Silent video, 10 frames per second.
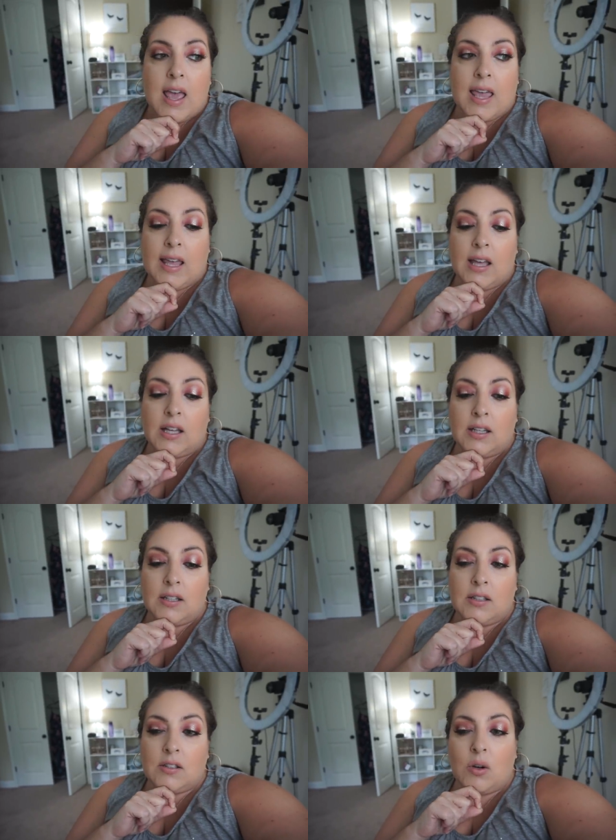
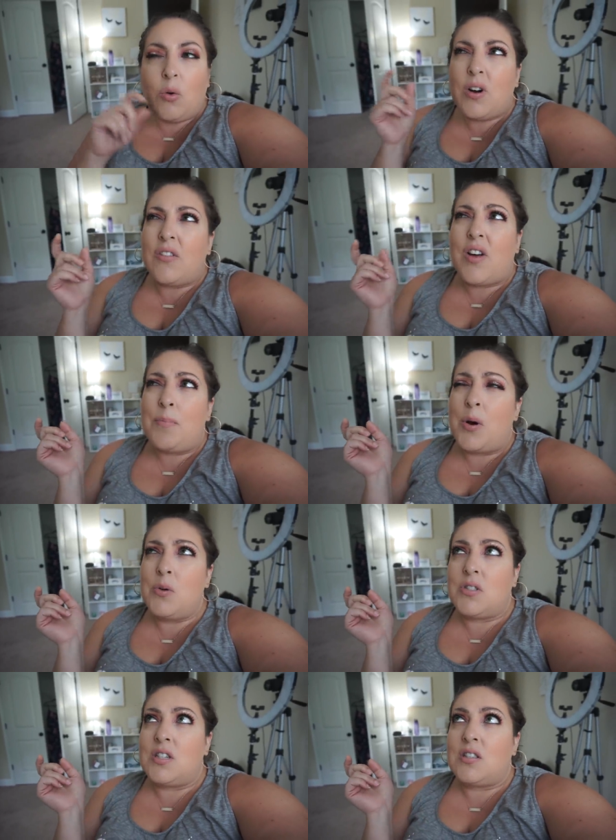and or if I
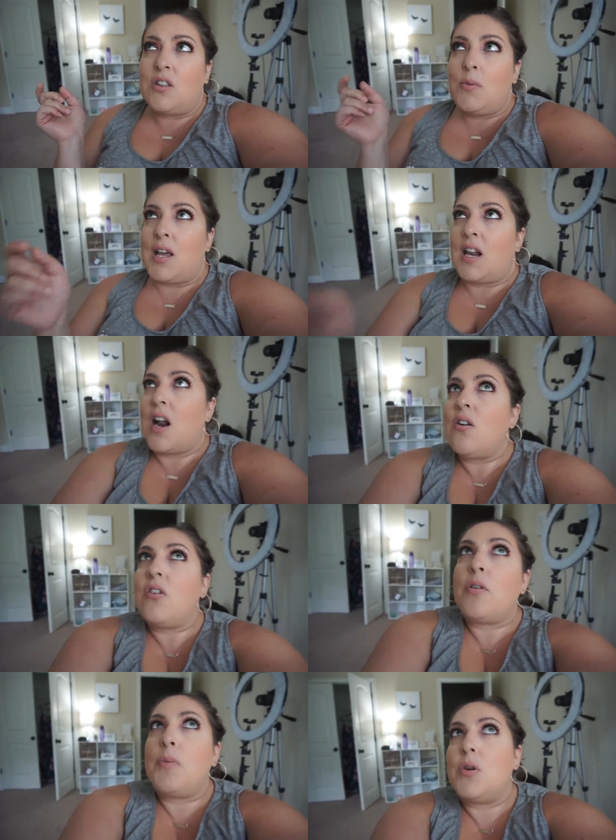post this on the weekend. I don't know
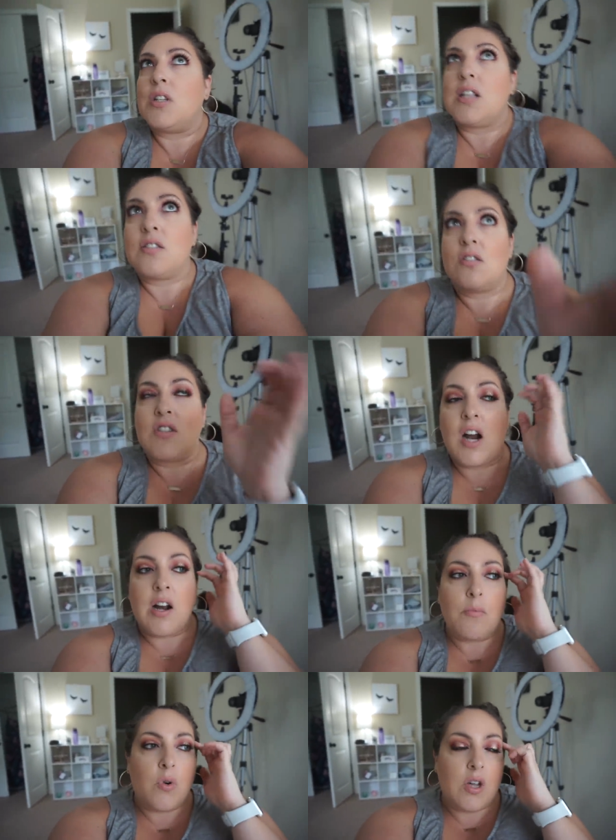if I'm posting this on
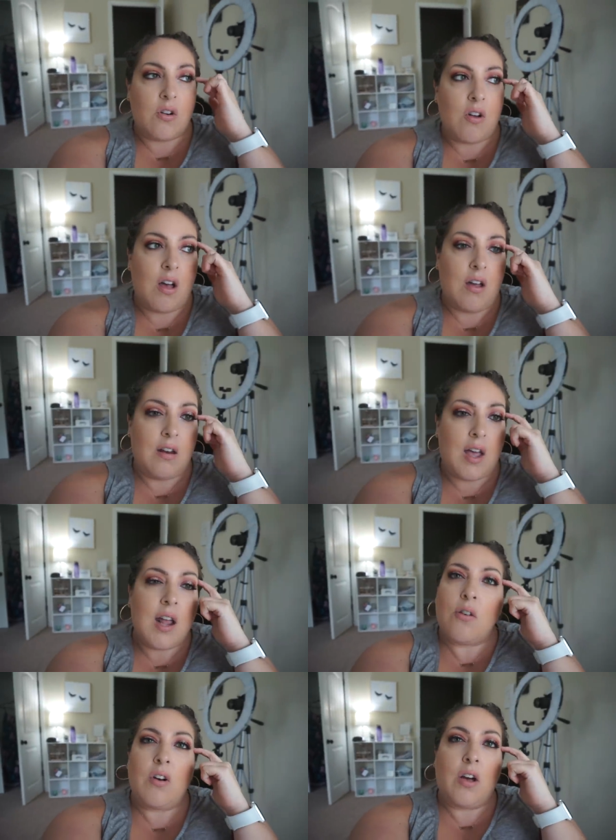Saturday morning or not. I
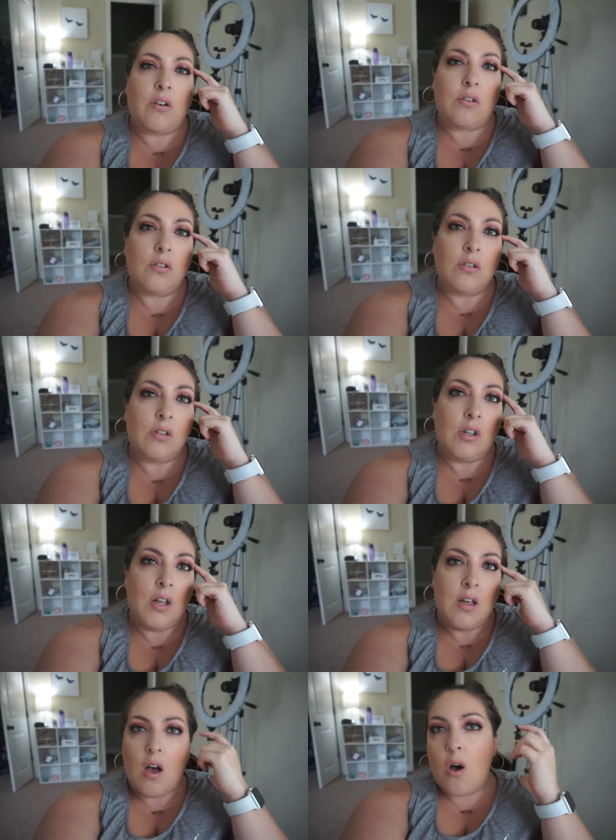don't know.
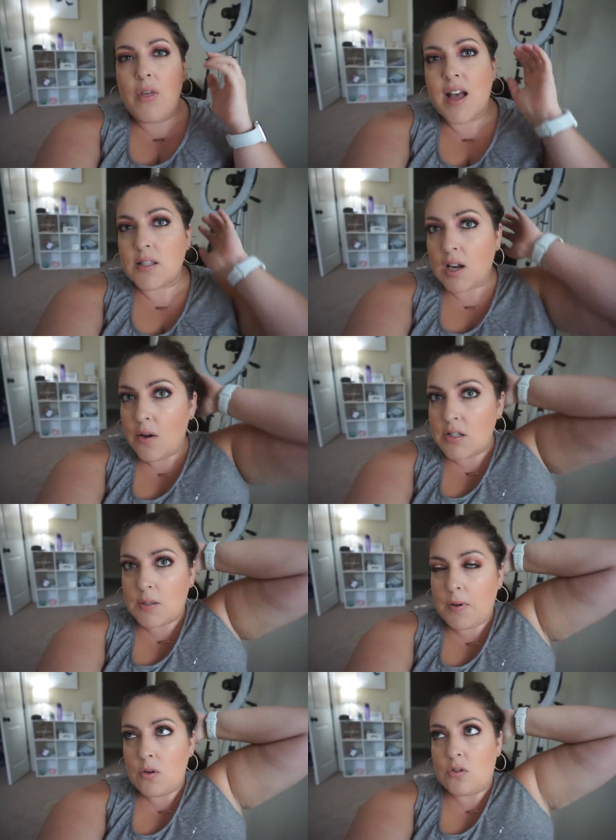Oh, that's what I was
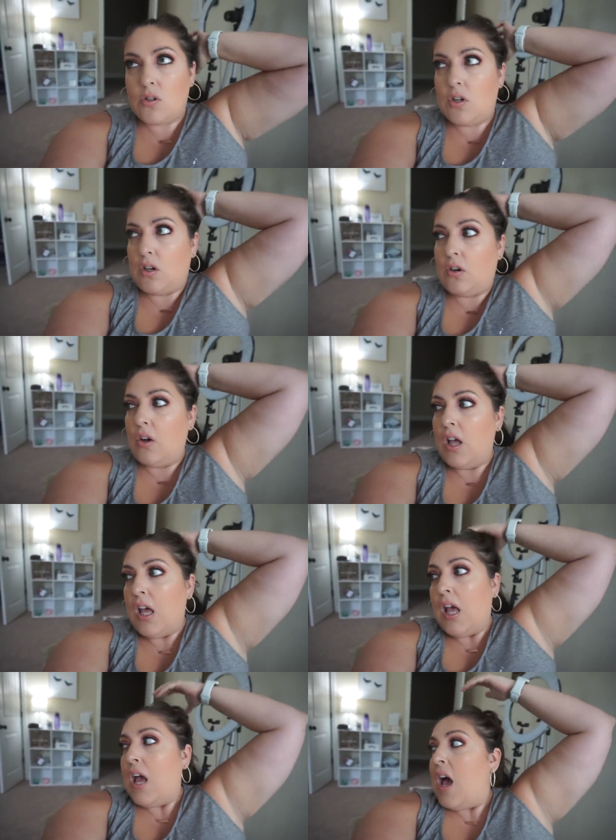supposed to do.
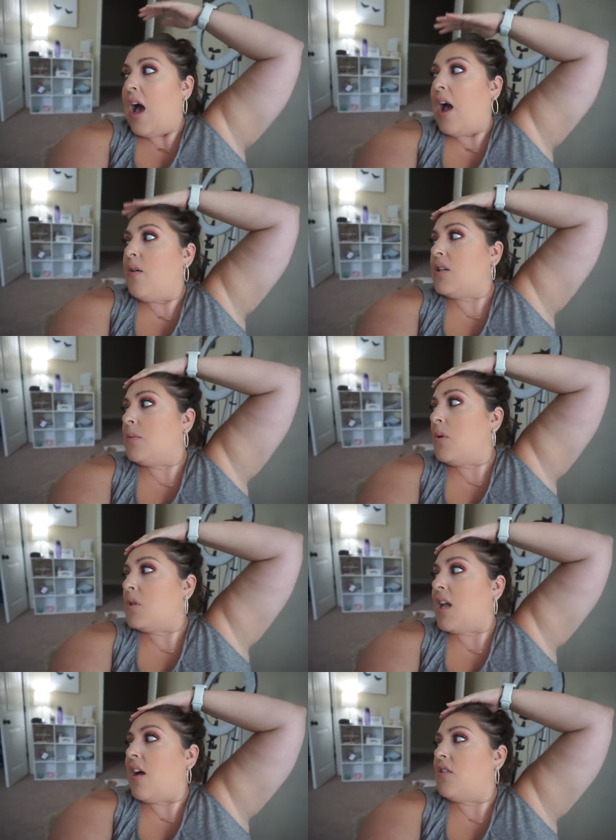I was supposed
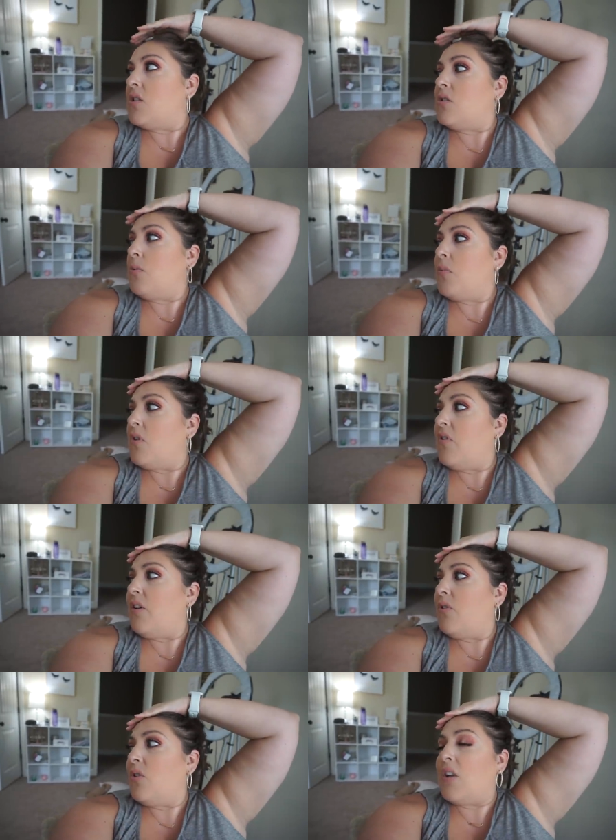to have a super
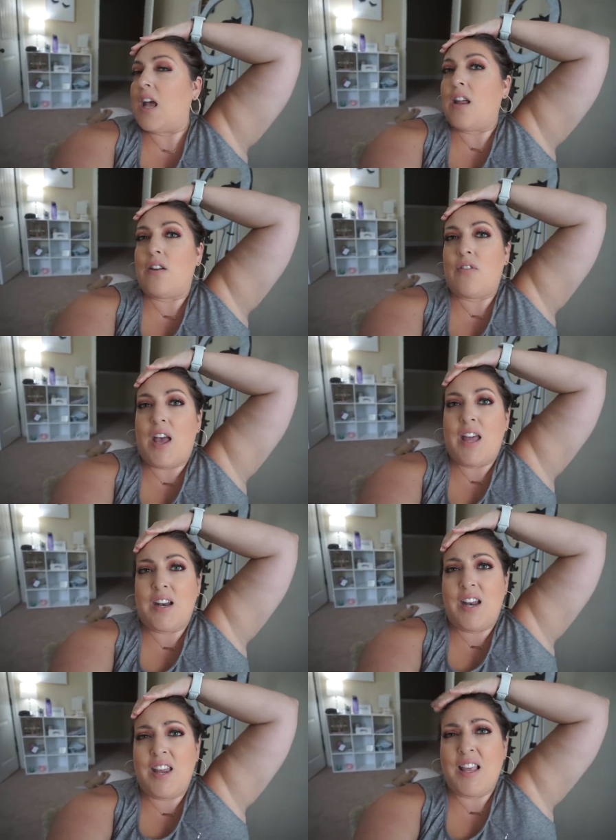eventful night of editing